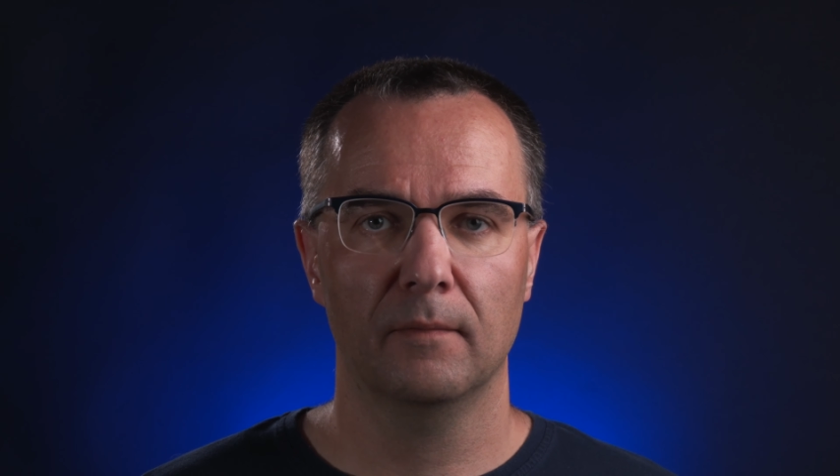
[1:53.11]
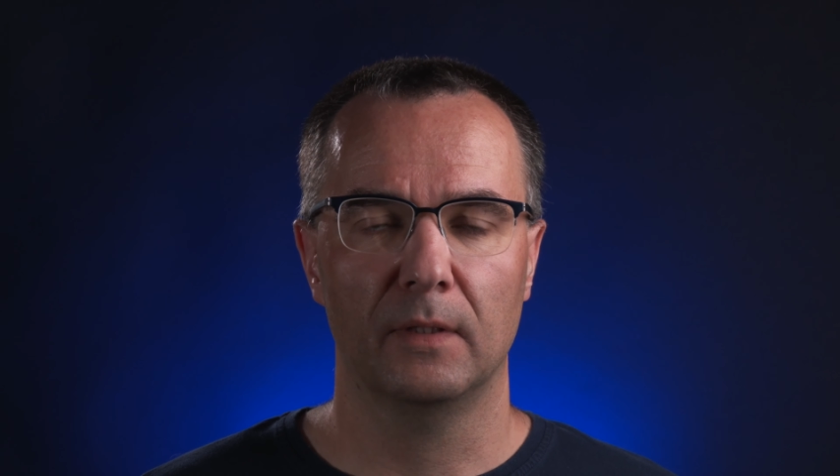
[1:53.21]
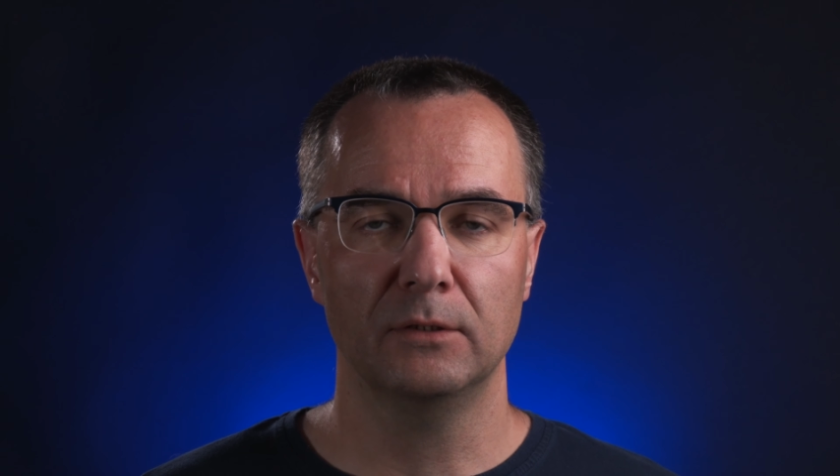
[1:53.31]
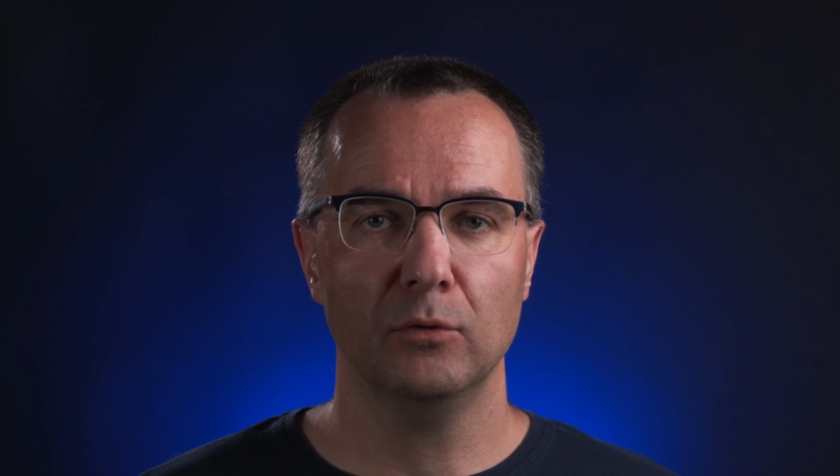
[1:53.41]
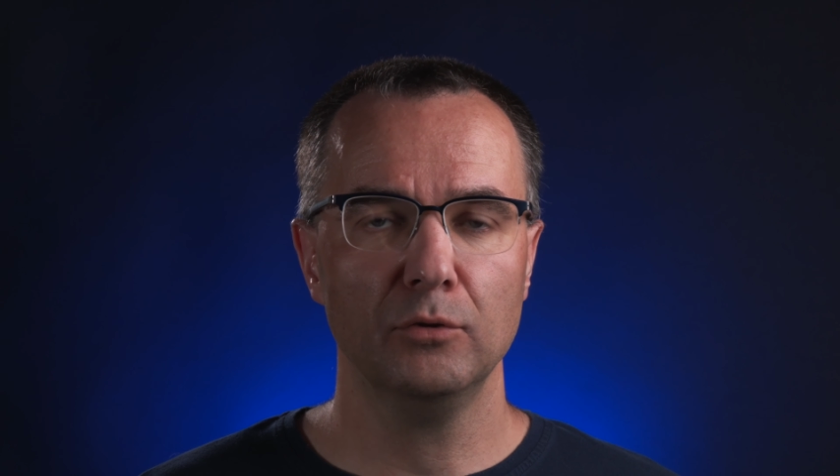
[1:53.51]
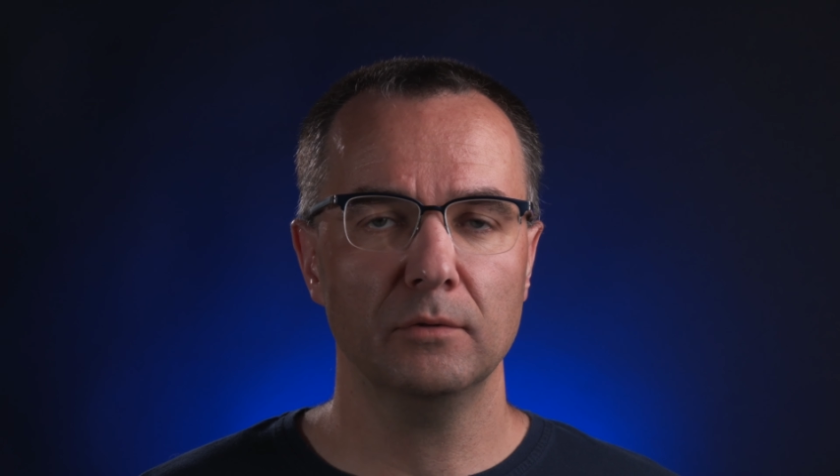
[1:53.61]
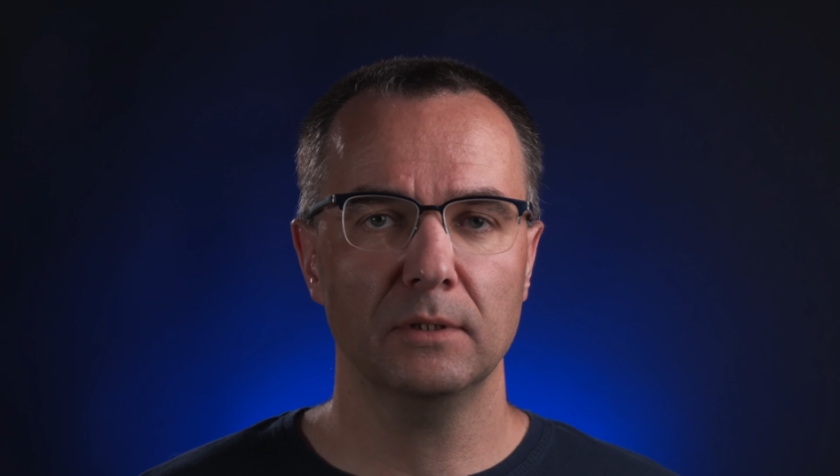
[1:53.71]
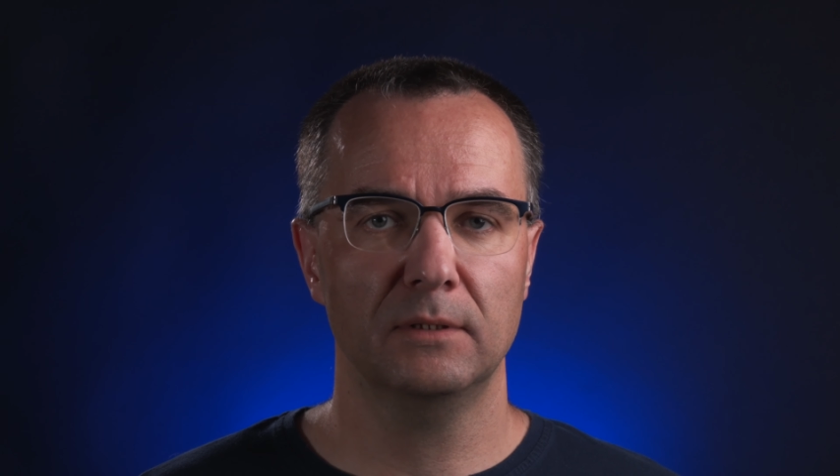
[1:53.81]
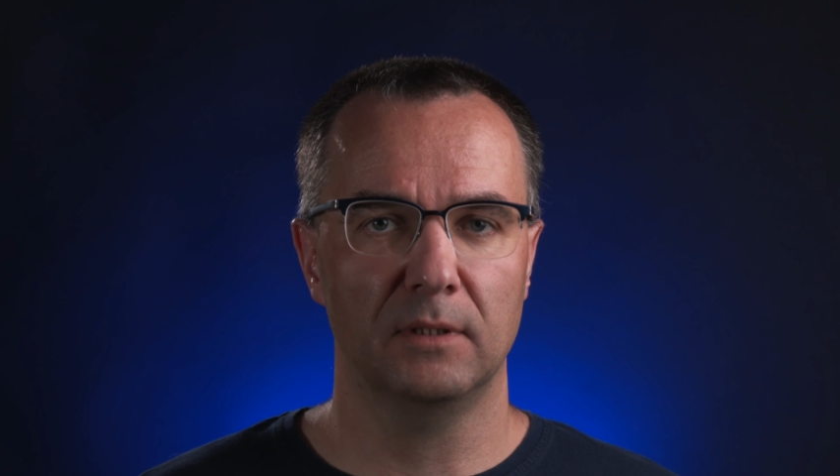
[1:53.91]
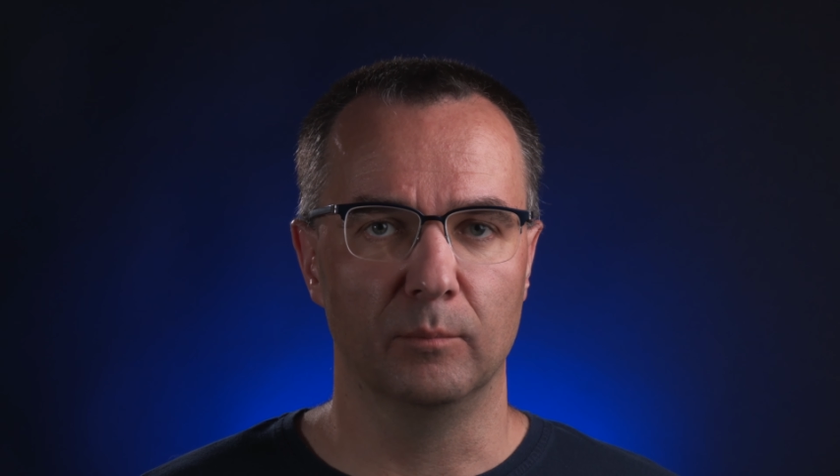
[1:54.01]
The solution
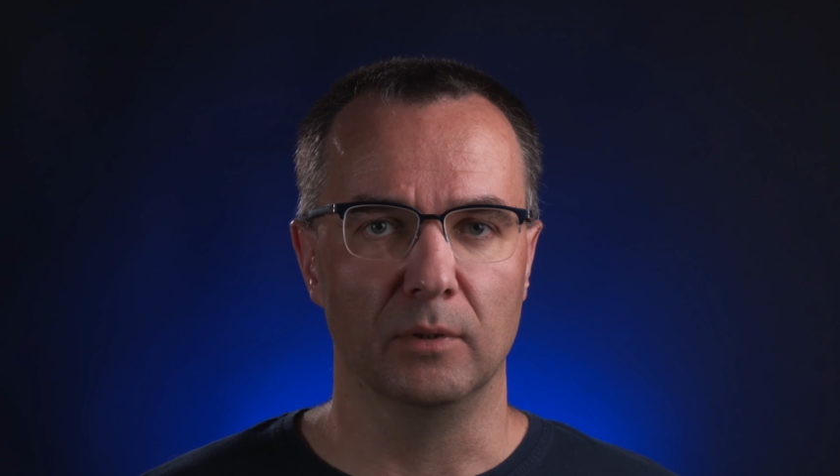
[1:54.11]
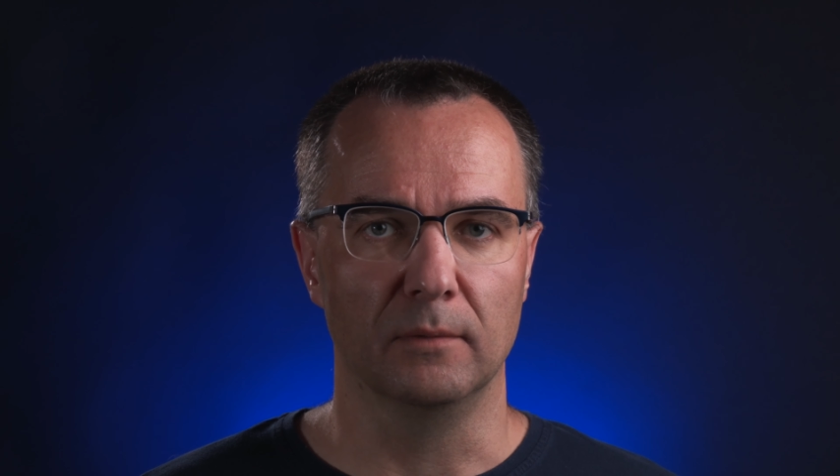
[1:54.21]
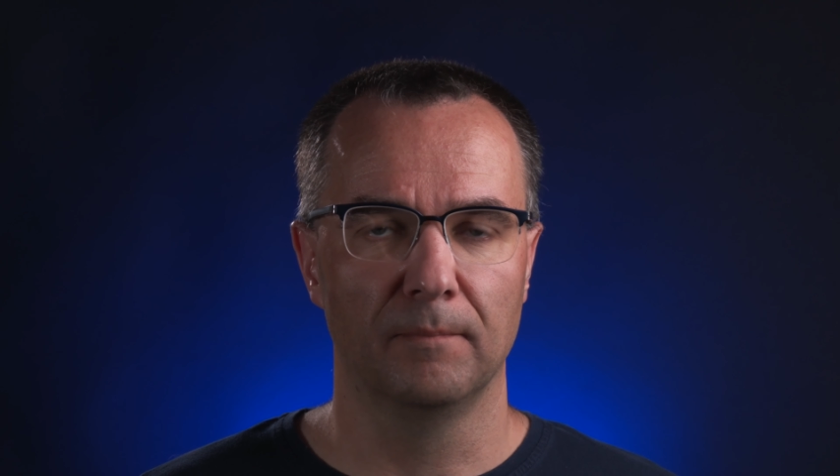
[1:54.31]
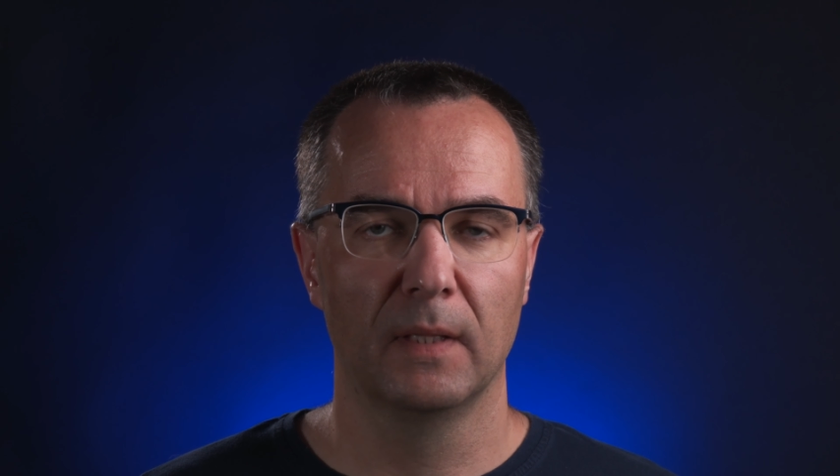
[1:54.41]
is simple.